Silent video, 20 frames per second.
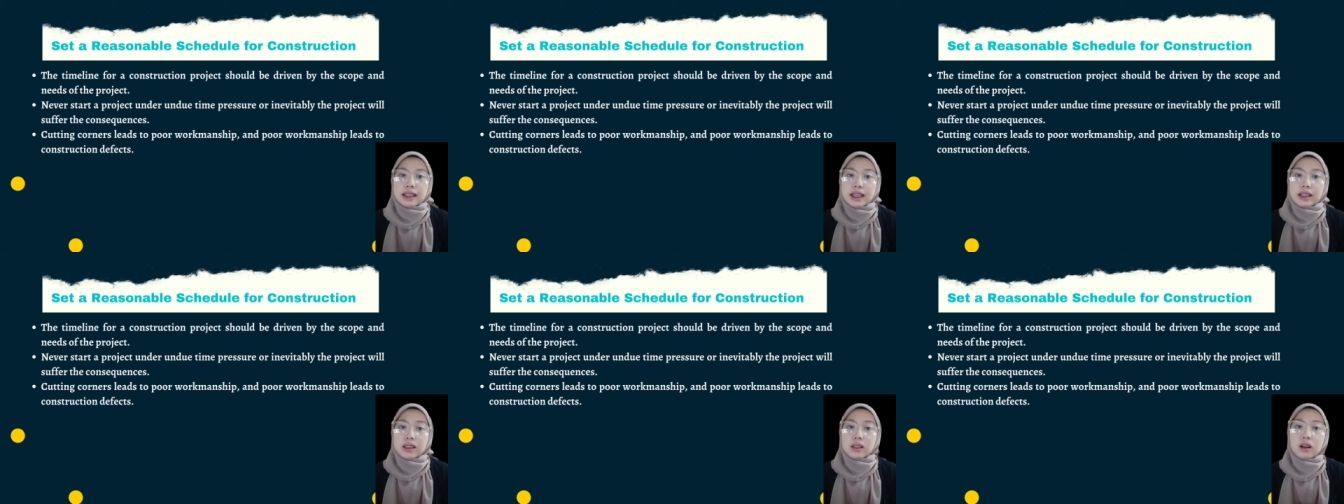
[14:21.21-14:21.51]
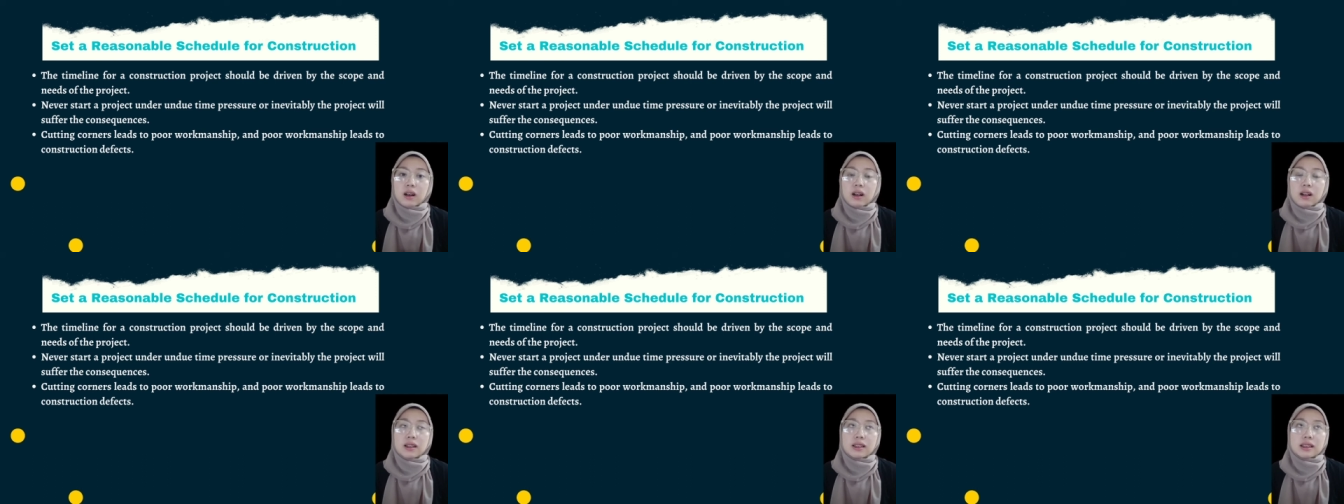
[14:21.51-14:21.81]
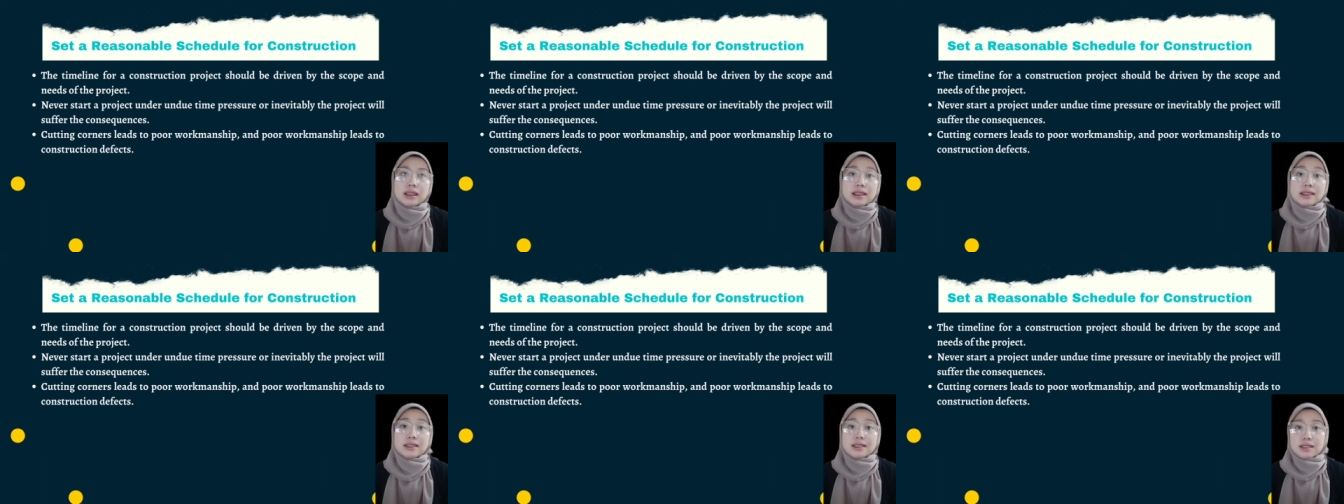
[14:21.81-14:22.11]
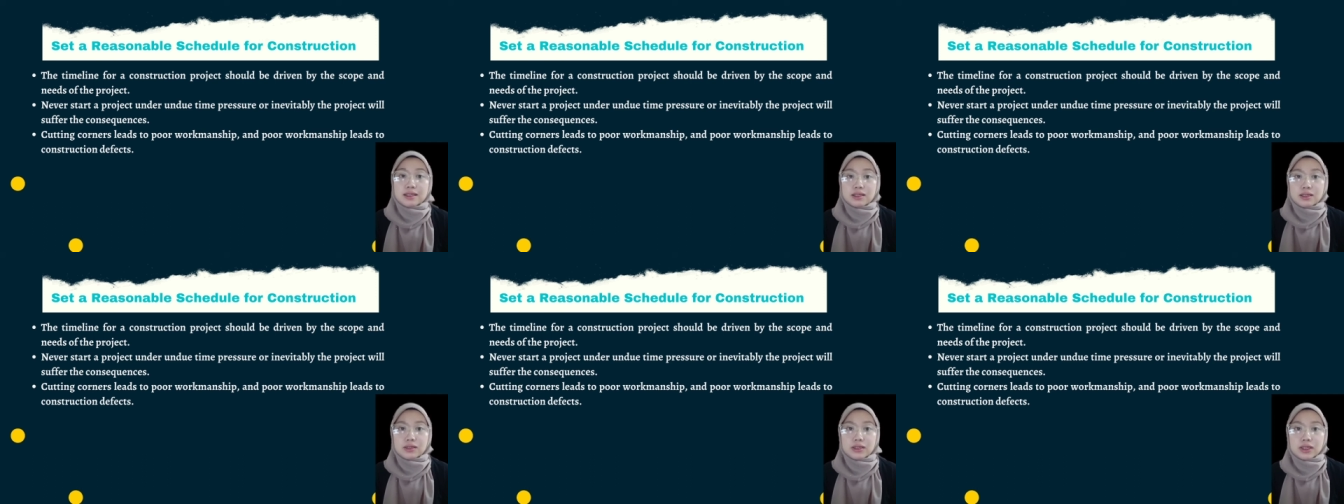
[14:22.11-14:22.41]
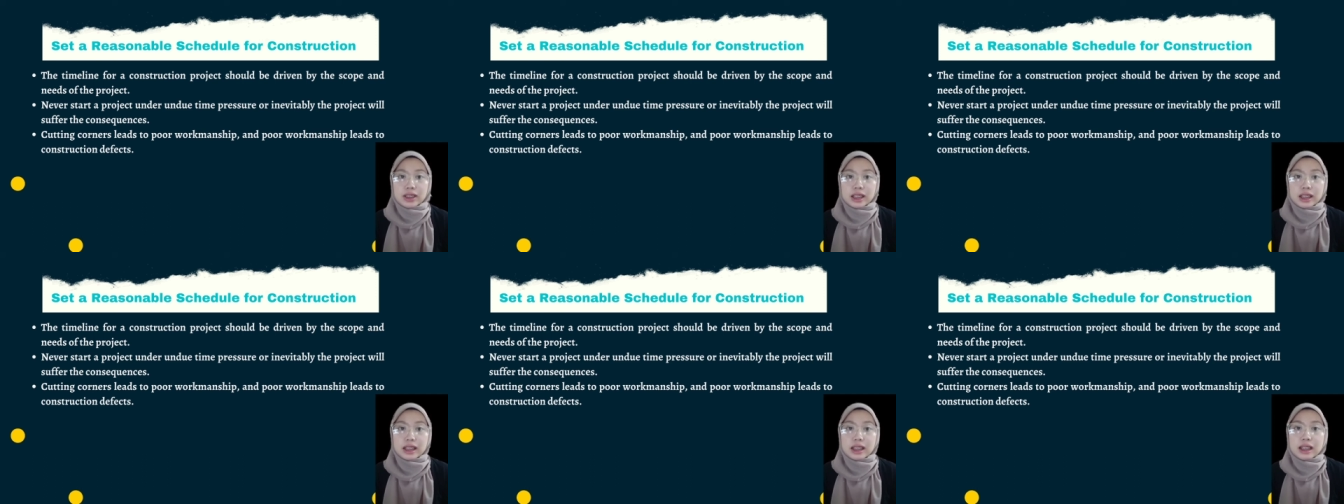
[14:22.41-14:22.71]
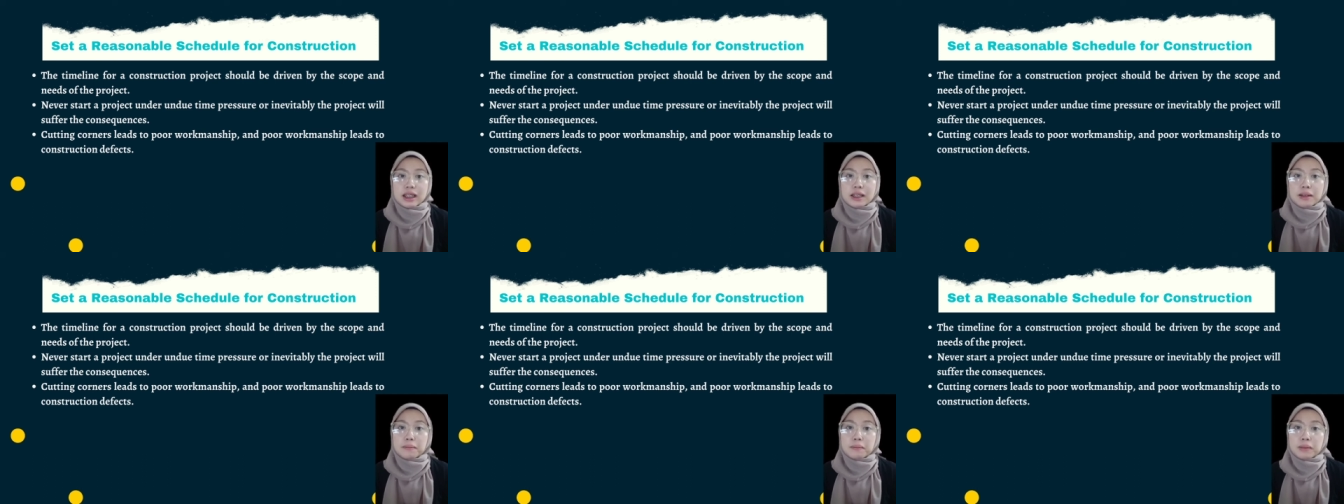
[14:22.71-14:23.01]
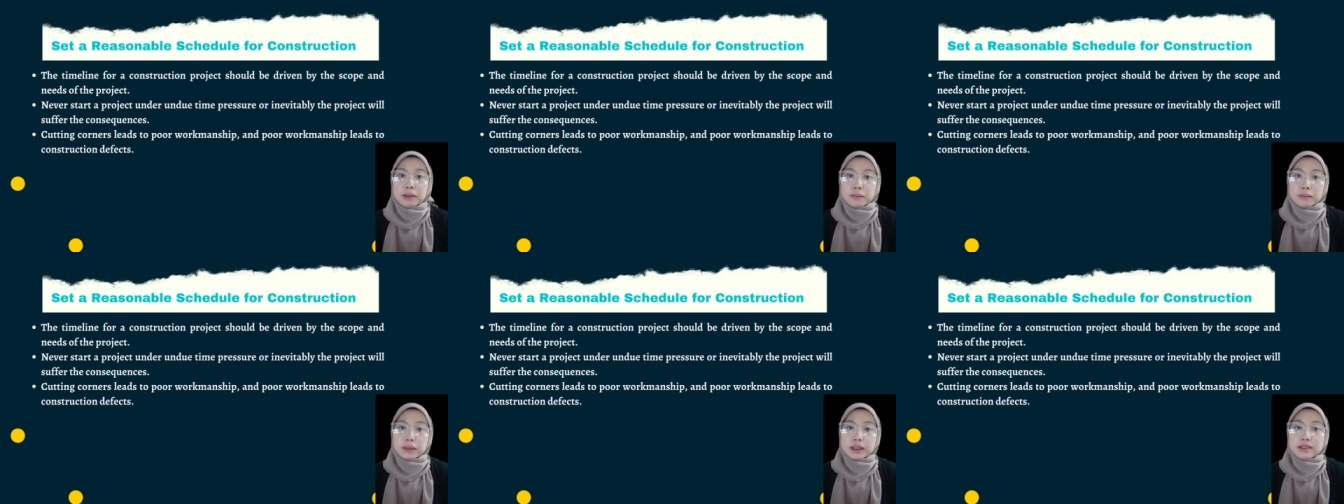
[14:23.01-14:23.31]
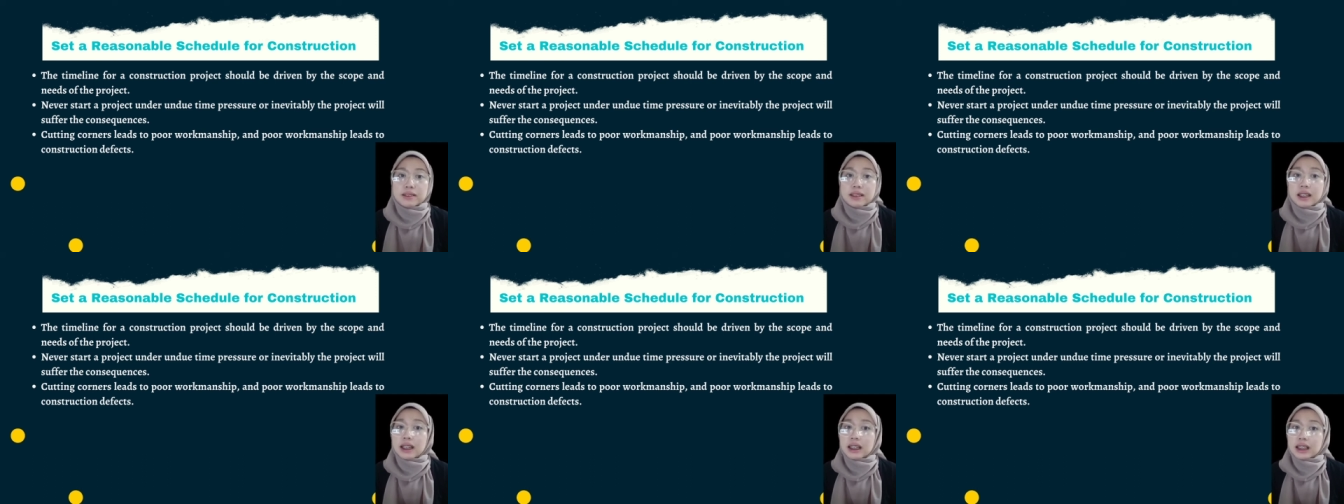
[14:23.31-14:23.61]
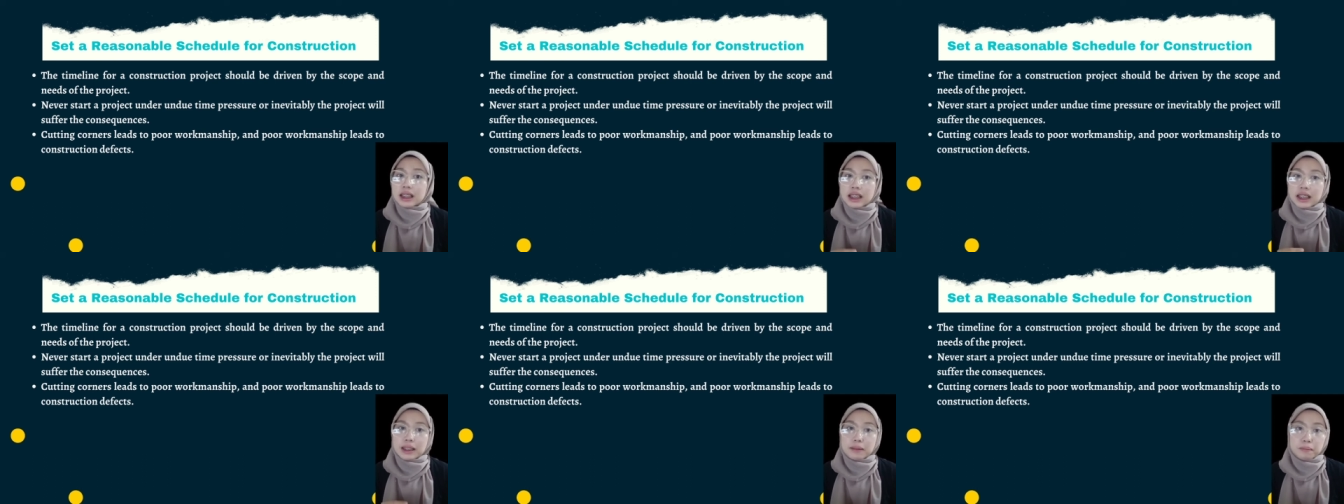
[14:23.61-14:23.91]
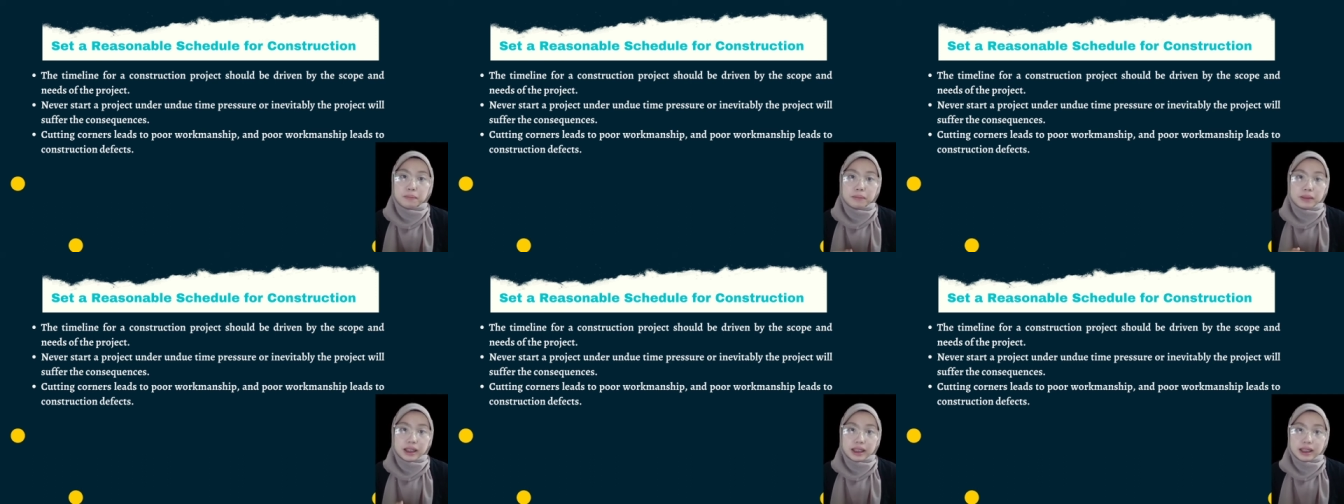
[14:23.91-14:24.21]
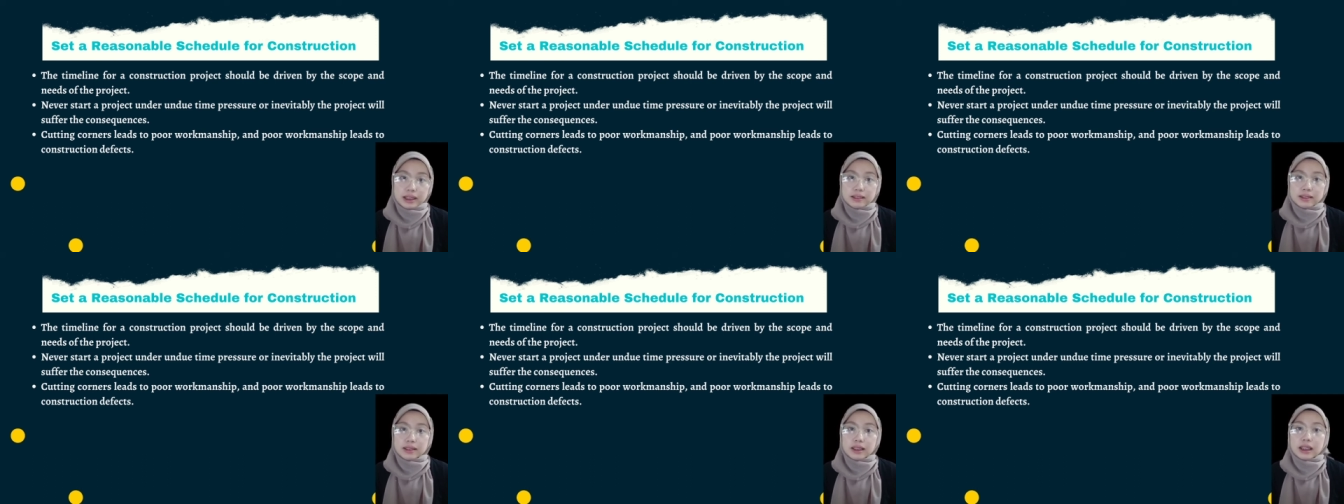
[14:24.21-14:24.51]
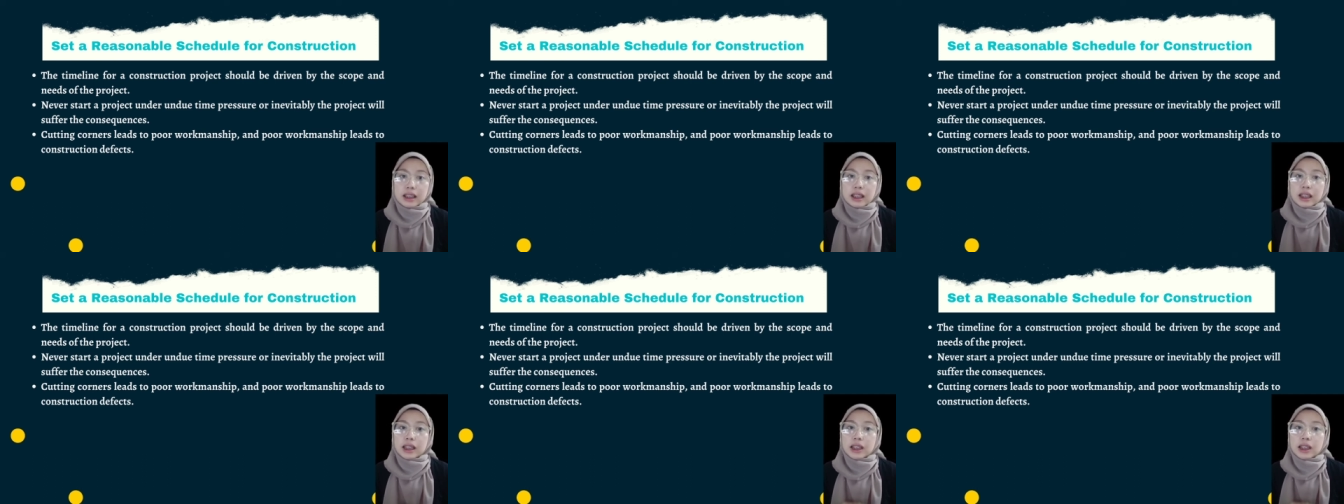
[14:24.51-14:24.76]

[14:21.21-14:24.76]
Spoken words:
that all necessary permits are in place.